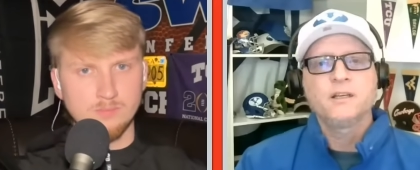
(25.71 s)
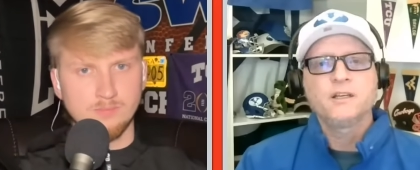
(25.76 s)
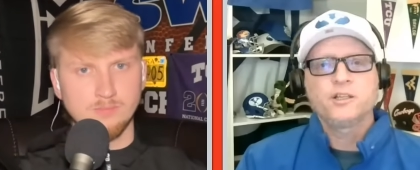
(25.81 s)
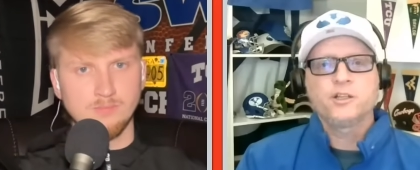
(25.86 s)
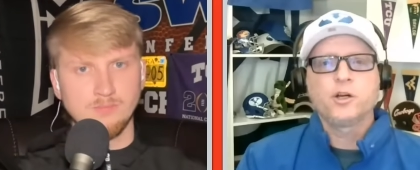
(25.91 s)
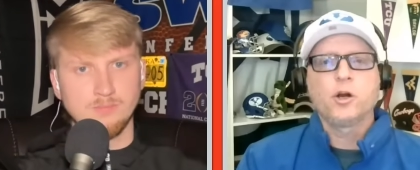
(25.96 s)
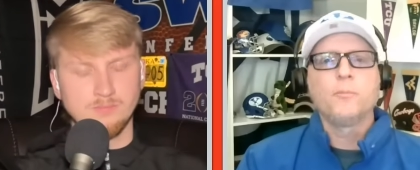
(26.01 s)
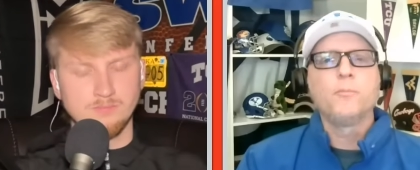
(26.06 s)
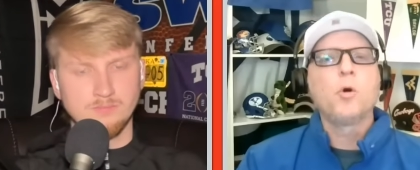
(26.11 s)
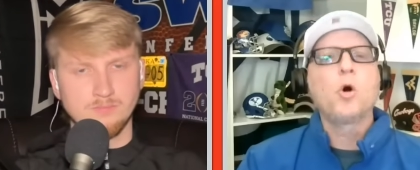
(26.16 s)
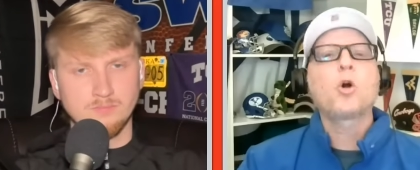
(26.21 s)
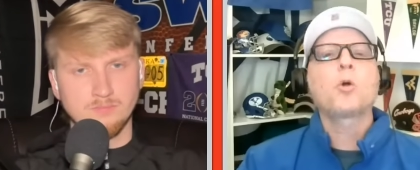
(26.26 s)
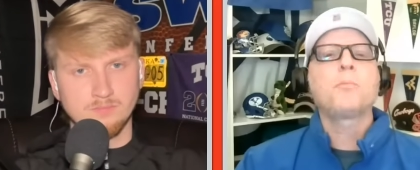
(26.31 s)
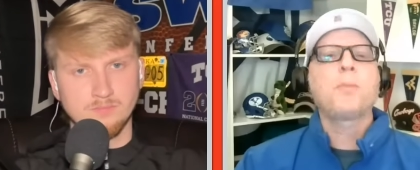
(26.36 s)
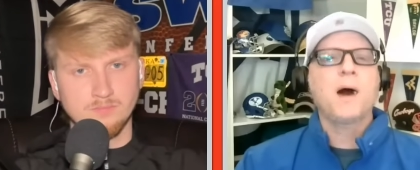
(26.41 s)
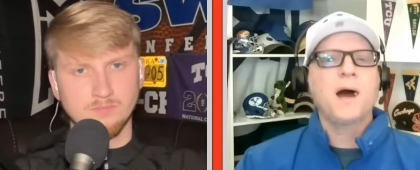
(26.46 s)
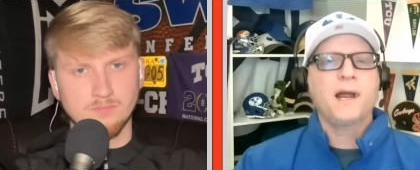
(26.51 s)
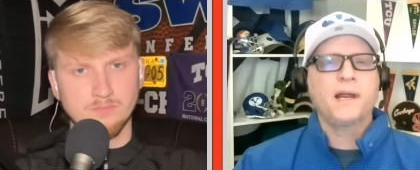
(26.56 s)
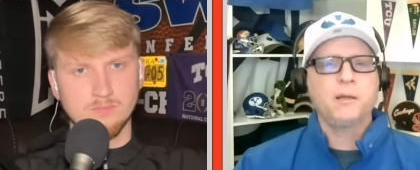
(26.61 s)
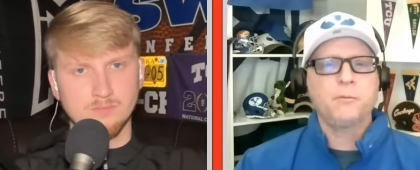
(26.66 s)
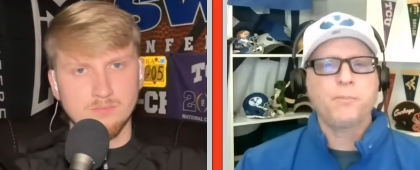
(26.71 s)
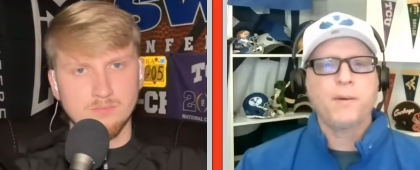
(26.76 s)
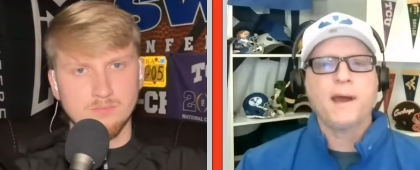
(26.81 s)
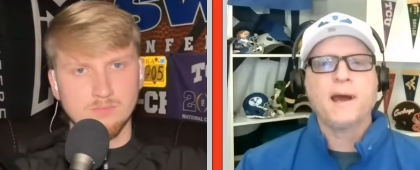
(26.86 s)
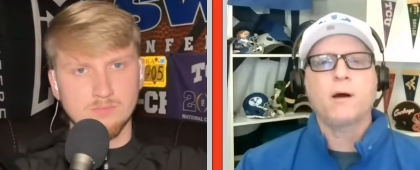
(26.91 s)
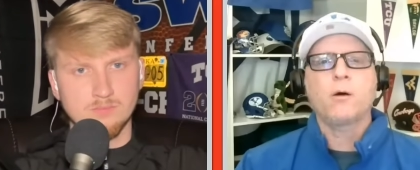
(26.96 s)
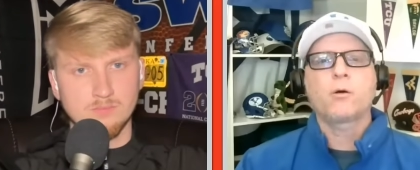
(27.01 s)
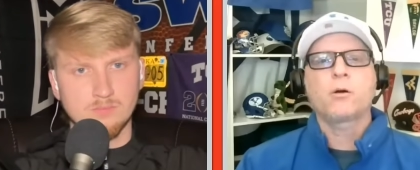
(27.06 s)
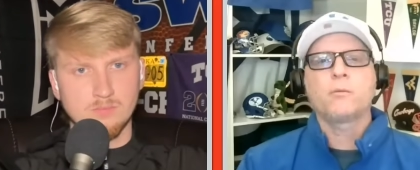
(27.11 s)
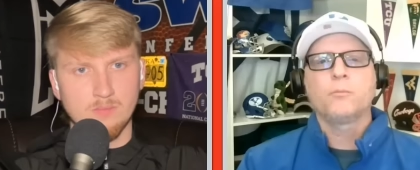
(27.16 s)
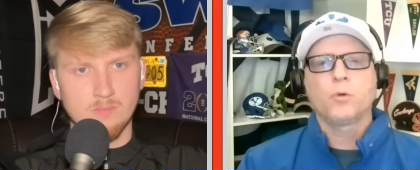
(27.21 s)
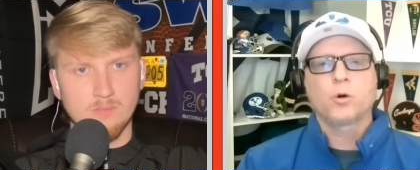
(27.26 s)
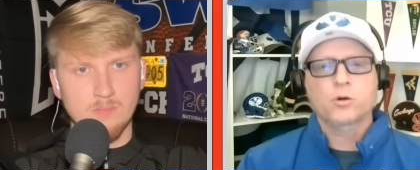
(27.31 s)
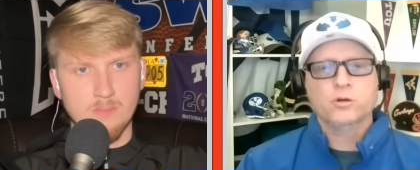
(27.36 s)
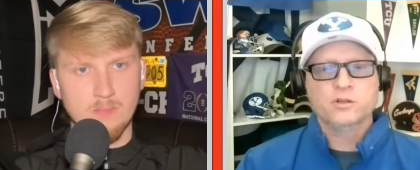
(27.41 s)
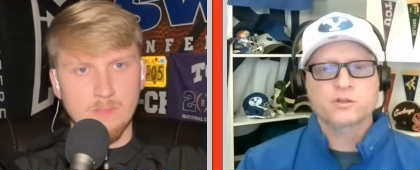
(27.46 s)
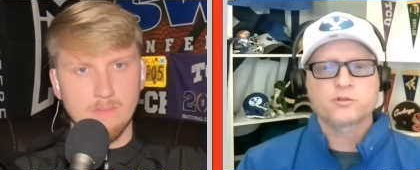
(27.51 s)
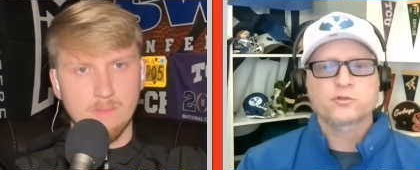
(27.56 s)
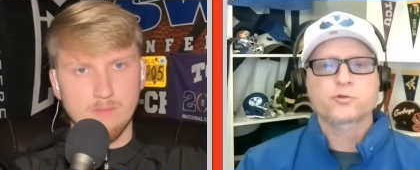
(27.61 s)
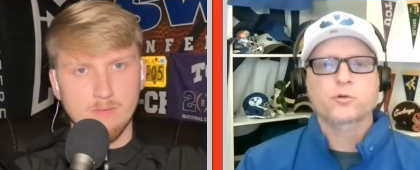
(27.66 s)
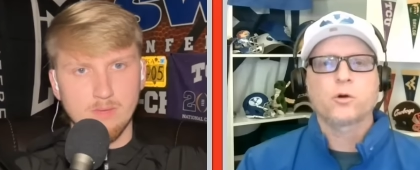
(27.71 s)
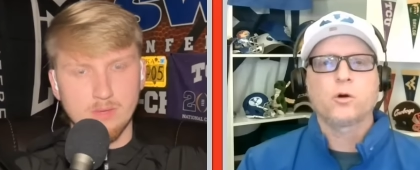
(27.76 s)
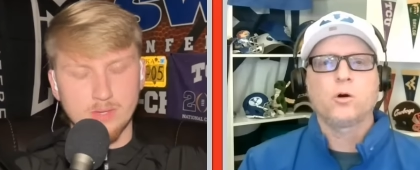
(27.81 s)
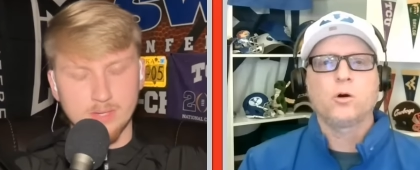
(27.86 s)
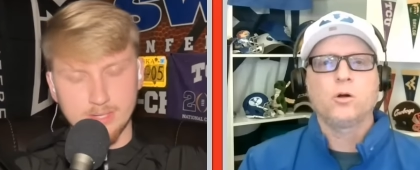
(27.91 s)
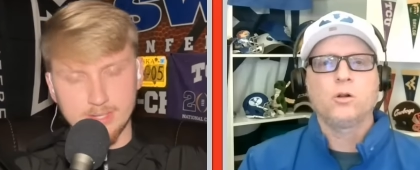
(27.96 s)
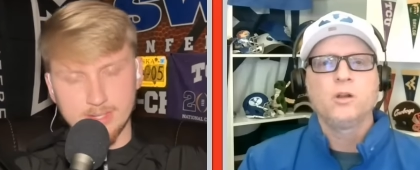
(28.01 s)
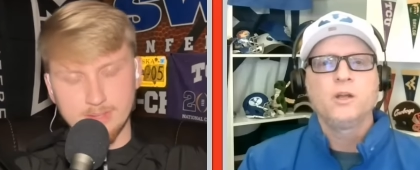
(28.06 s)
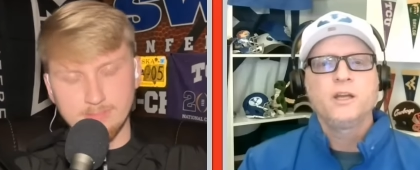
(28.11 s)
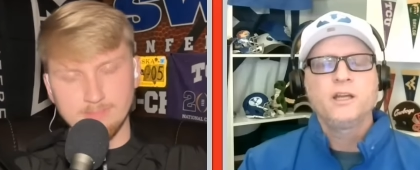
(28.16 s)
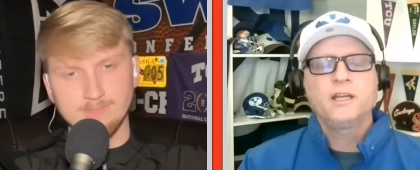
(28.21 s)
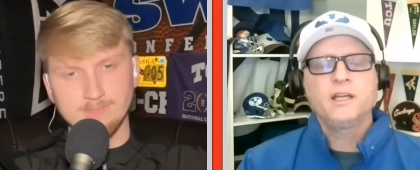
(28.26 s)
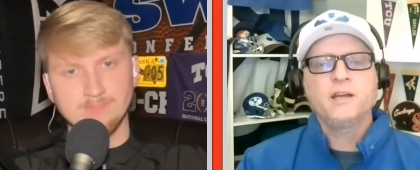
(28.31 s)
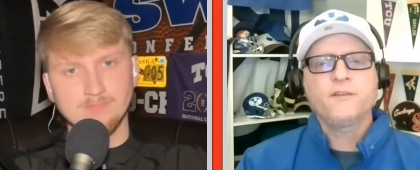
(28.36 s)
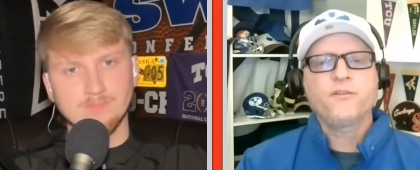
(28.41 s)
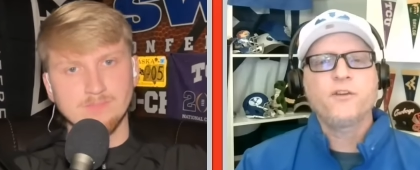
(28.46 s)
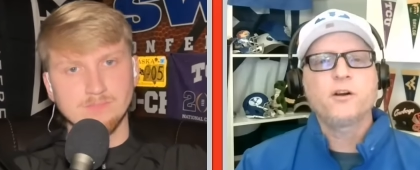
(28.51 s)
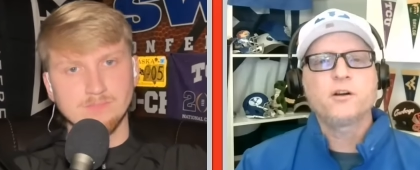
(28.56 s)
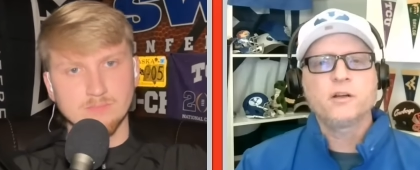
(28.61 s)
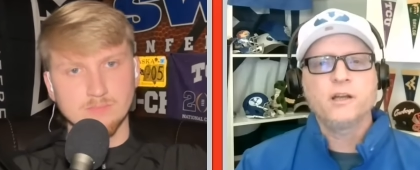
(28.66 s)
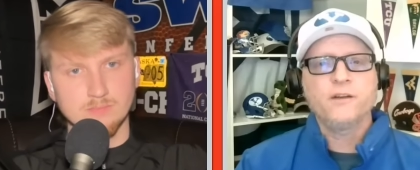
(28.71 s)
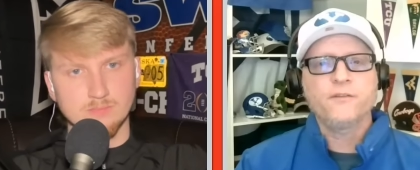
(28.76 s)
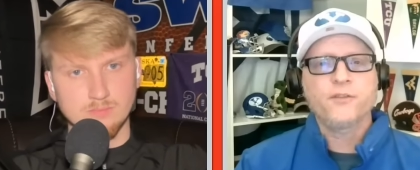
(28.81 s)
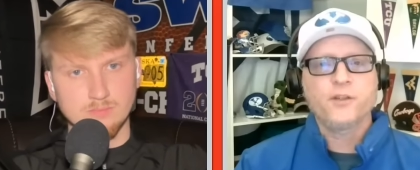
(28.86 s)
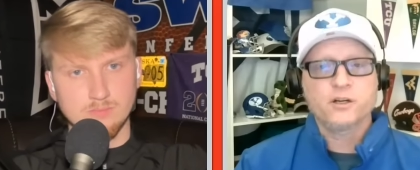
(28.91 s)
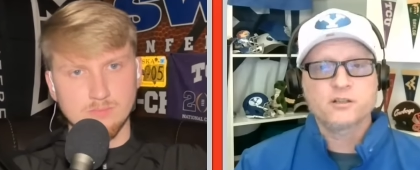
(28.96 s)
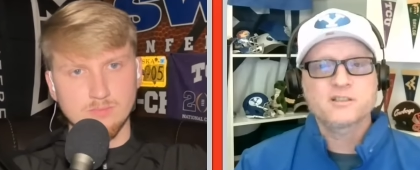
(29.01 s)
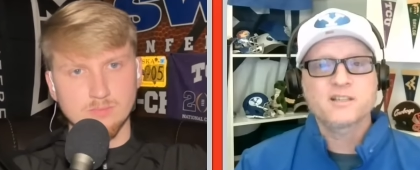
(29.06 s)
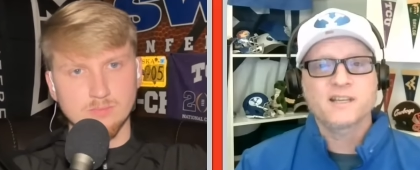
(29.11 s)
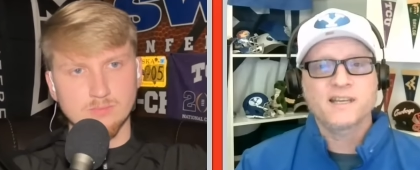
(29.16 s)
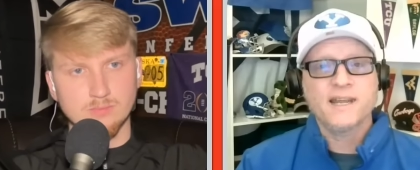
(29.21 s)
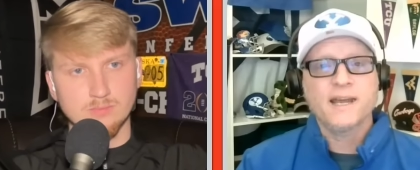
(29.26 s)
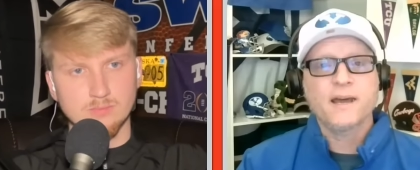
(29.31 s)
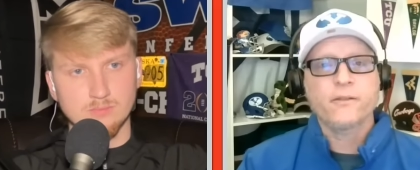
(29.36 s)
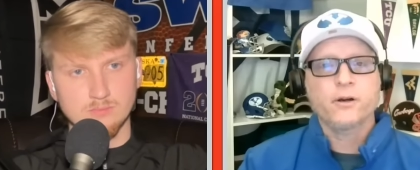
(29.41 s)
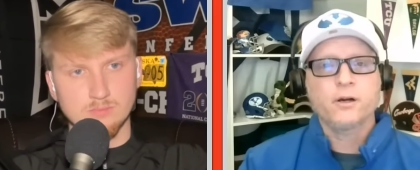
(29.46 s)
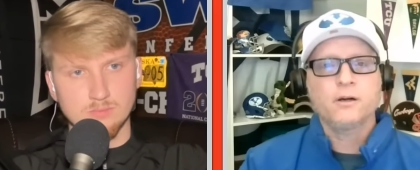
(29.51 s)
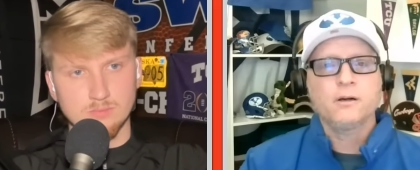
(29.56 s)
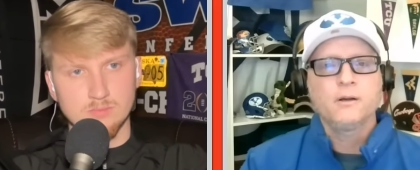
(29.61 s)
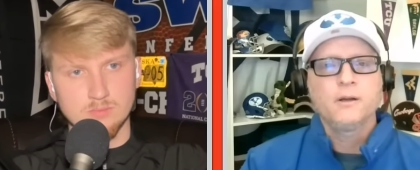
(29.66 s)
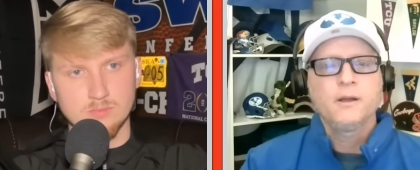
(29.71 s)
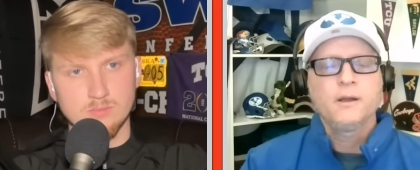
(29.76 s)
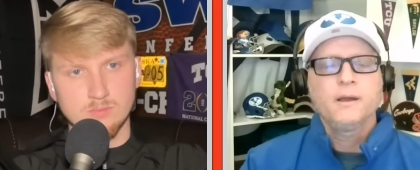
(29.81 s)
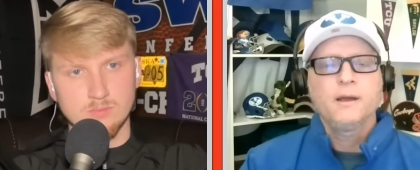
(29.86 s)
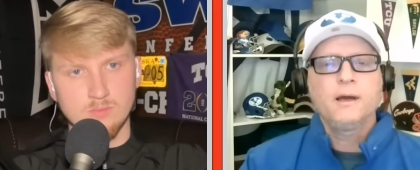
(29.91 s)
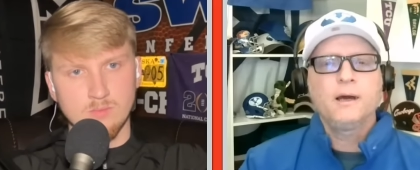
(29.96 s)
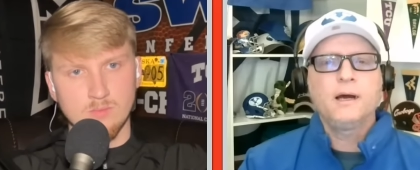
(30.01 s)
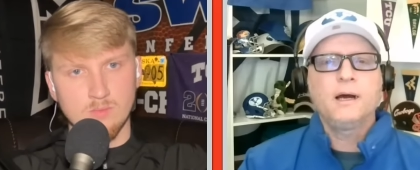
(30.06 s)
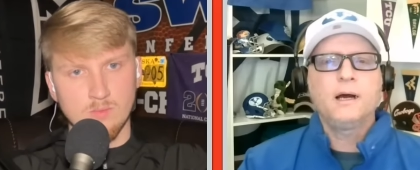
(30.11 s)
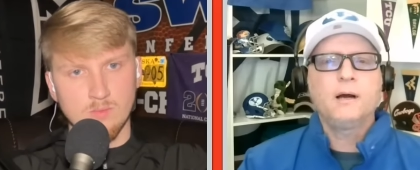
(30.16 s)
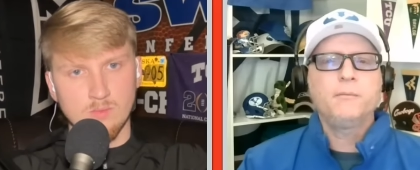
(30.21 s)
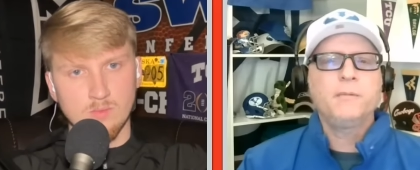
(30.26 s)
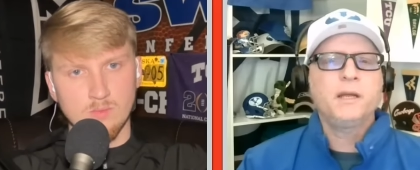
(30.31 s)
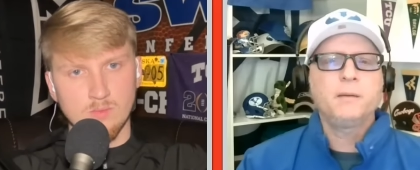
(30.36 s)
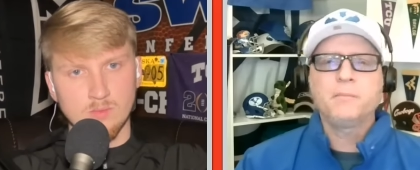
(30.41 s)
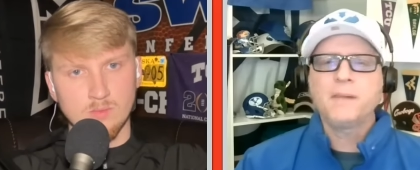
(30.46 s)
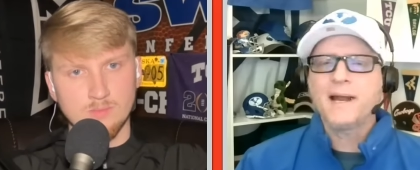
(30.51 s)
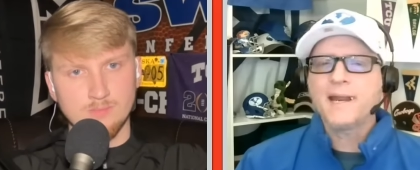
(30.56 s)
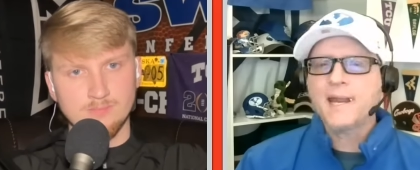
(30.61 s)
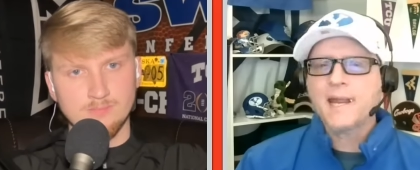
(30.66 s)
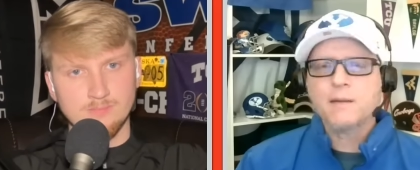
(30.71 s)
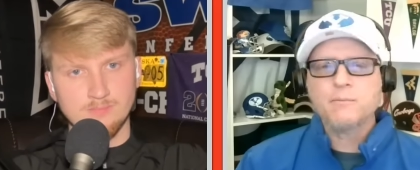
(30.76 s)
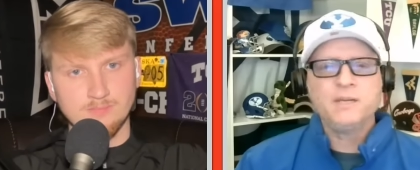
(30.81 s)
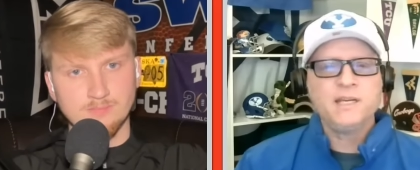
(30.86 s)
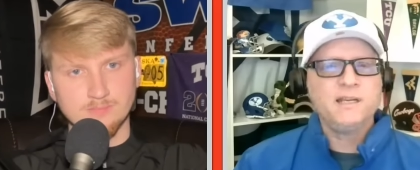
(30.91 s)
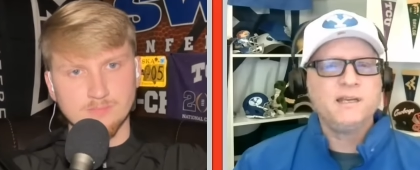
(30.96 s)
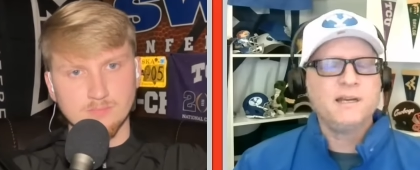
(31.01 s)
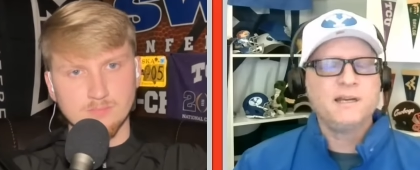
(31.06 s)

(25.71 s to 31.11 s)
Speaker 1: You know, more buying power, more control yeah. if they're if they're together. Um, and Miami